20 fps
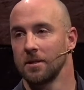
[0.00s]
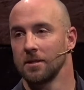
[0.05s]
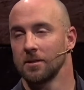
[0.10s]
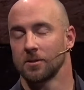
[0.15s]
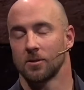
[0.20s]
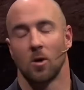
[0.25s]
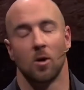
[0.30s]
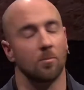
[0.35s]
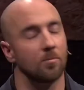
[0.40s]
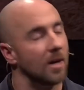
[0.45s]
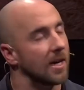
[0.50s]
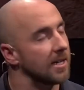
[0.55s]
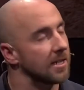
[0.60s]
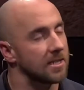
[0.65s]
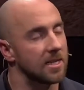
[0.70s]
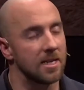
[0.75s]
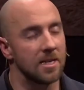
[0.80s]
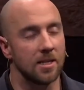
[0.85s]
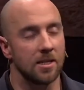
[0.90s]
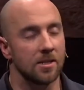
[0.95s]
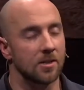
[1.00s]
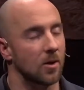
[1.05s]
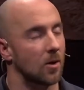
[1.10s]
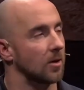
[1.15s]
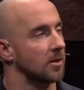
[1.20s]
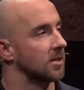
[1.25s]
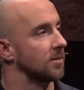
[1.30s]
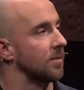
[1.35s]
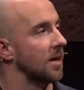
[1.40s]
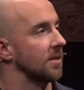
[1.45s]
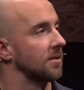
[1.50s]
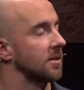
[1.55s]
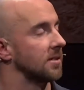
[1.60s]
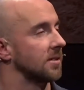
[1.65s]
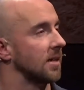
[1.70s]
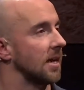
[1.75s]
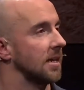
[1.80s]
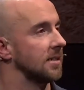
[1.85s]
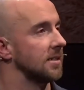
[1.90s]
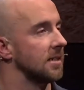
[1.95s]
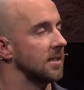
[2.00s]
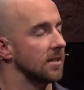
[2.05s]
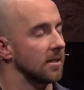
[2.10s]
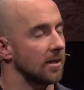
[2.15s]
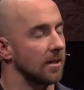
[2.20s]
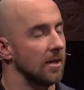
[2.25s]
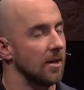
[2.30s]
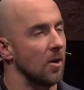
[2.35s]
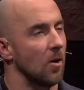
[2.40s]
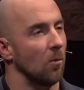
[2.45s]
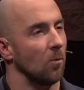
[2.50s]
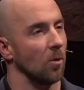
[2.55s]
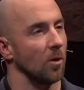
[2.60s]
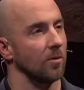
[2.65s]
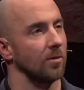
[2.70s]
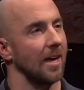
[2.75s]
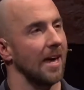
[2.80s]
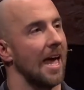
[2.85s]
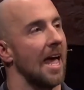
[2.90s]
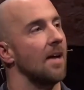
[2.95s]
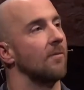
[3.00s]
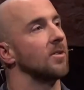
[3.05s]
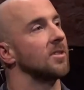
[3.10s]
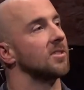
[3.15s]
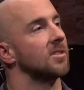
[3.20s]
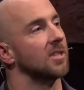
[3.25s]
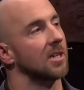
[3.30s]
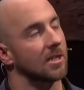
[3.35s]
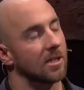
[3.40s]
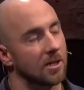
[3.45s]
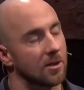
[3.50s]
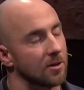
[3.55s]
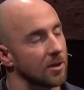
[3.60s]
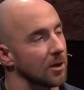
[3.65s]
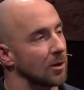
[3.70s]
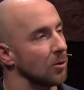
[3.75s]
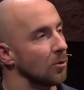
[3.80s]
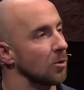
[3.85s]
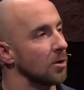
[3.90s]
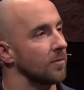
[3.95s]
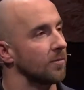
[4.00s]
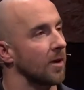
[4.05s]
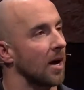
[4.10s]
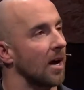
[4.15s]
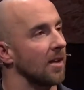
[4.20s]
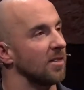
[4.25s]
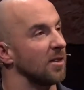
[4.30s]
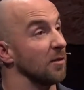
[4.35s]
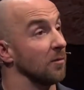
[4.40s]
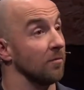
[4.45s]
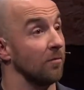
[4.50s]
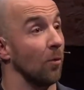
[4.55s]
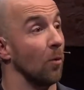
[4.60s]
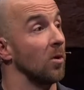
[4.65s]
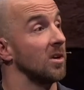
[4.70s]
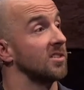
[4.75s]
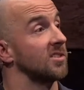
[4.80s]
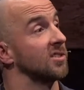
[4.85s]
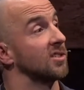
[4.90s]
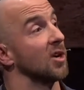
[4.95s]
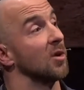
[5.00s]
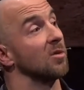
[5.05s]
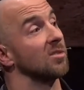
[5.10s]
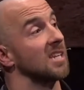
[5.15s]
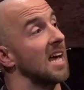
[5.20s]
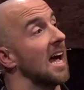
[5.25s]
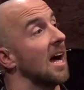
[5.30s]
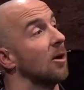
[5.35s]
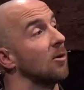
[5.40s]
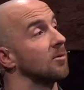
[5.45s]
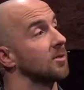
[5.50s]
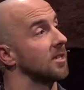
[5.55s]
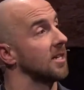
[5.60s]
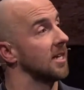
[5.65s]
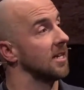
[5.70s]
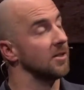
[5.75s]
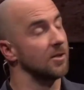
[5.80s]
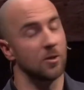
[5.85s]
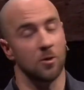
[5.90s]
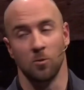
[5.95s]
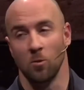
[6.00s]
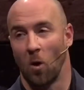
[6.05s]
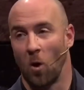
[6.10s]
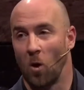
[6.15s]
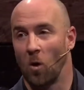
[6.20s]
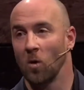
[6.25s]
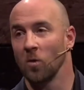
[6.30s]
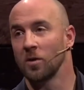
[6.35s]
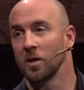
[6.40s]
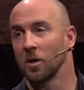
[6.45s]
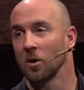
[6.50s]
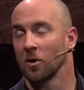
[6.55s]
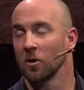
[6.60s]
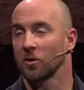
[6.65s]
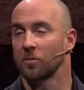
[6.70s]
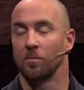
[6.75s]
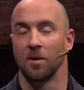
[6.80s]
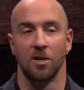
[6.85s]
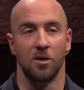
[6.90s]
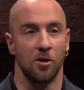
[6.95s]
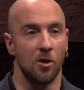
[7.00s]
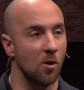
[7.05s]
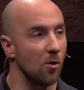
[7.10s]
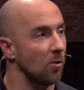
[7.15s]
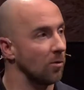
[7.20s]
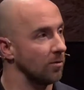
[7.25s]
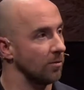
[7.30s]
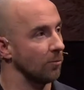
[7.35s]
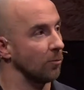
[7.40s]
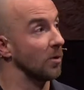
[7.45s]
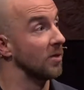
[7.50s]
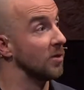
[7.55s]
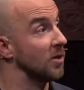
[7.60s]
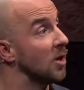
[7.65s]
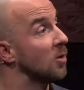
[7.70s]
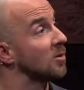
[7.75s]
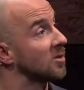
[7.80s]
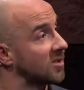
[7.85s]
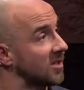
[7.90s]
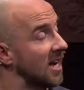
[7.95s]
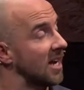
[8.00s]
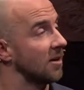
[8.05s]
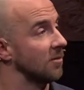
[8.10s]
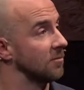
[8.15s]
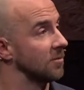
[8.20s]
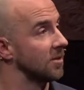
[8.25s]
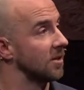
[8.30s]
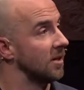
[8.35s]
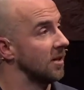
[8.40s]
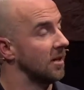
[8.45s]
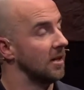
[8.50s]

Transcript: Psalm 19 talks about this idea where the heavens declare the glory of God, their voice goes out into all the earth, but no, with no sound.